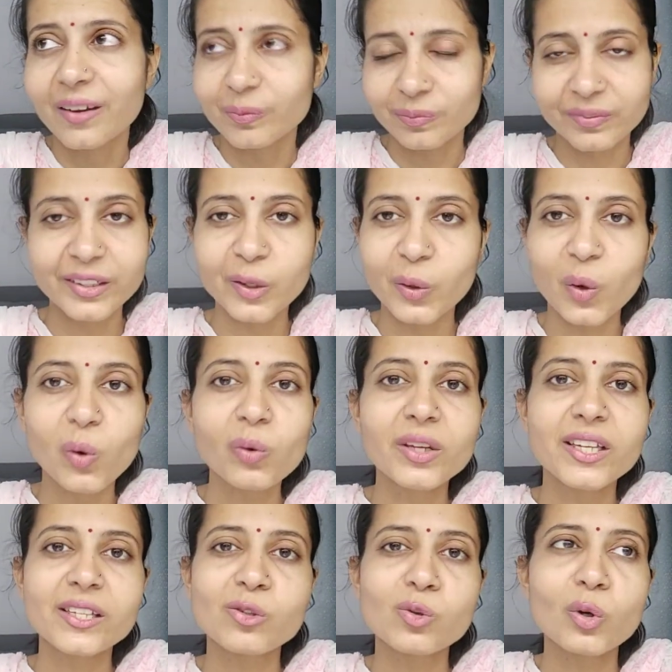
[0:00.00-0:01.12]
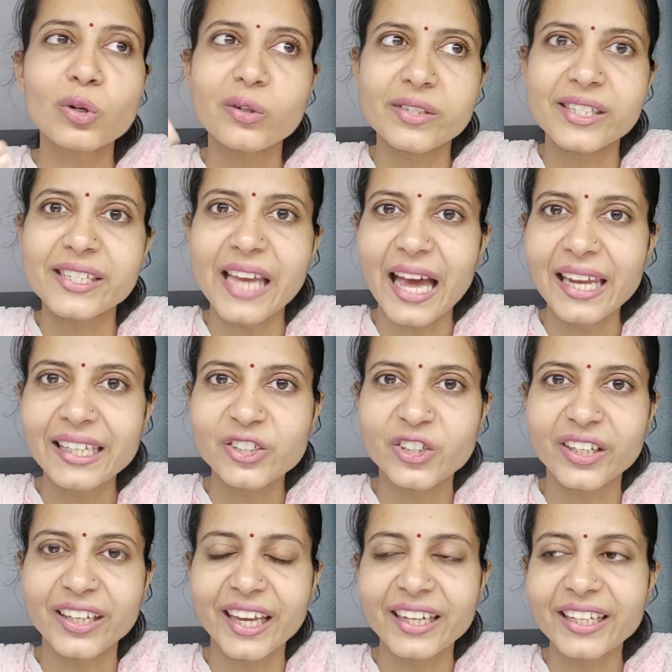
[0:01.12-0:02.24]
he's so
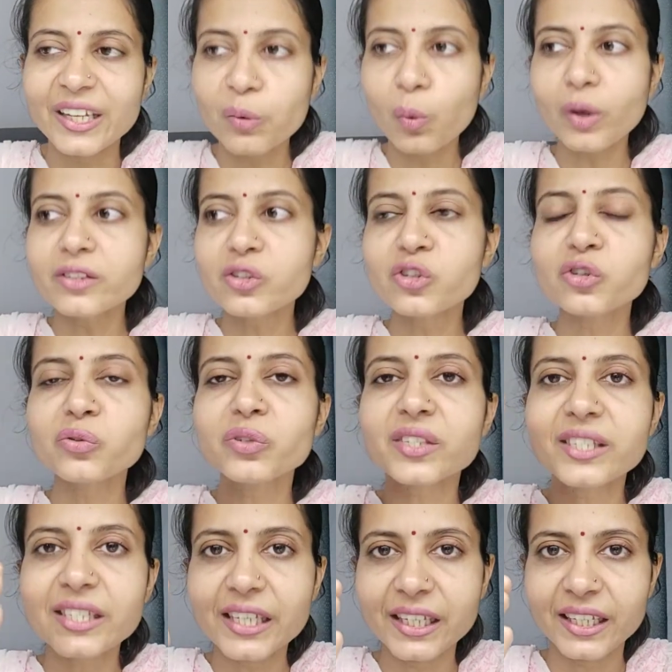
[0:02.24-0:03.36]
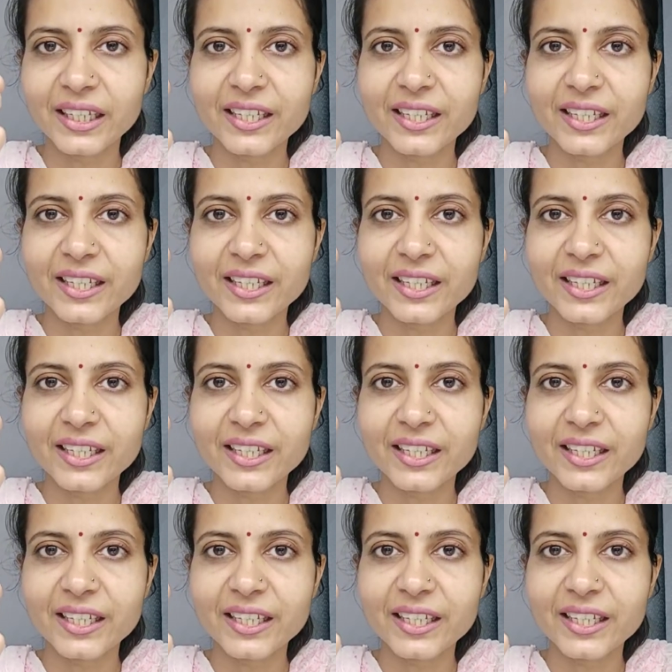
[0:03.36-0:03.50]
nostalgic and he wants to see.